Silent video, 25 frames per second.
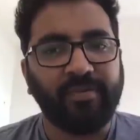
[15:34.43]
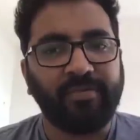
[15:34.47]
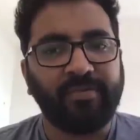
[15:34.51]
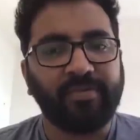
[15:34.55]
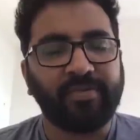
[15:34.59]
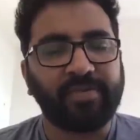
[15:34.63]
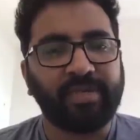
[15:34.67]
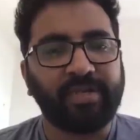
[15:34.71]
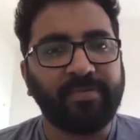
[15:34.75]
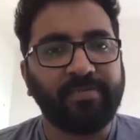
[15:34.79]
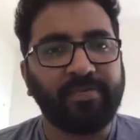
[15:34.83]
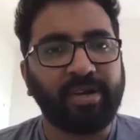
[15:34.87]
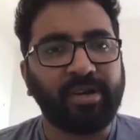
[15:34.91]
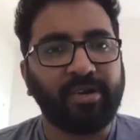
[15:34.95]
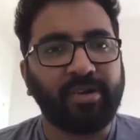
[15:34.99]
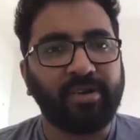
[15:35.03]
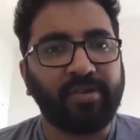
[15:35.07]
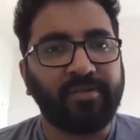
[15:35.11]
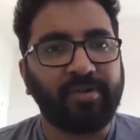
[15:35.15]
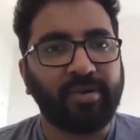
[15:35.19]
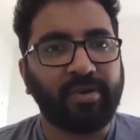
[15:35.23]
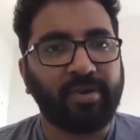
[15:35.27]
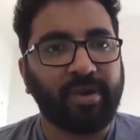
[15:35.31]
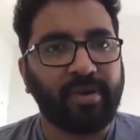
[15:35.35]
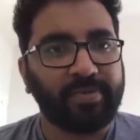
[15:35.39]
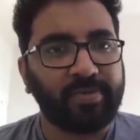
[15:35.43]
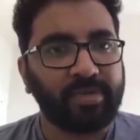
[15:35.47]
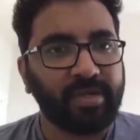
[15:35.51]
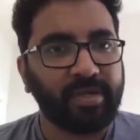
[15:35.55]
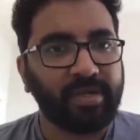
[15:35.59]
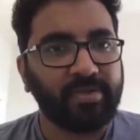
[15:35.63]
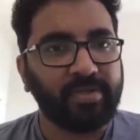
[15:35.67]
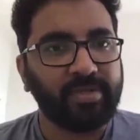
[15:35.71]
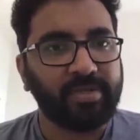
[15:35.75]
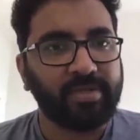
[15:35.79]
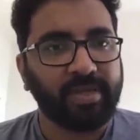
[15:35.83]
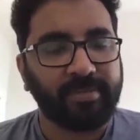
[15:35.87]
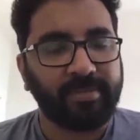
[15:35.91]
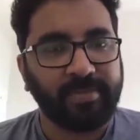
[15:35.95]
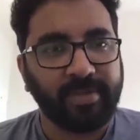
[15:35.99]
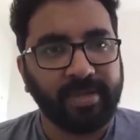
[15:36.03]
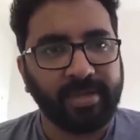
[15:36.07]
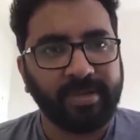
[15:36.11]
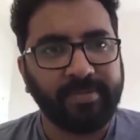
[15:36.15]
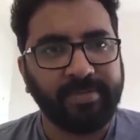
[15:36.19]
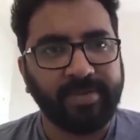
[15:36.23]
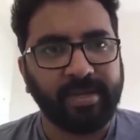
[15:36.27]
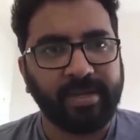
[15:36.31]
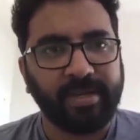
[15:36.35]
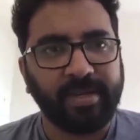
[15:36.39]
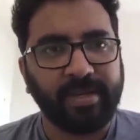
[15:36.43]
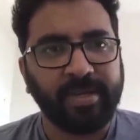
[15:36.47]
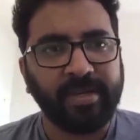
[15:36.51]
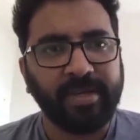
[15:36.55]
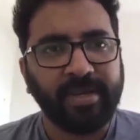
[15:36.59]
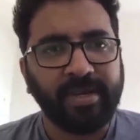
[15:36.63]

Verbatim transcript: some part of your optional, which is completely pending.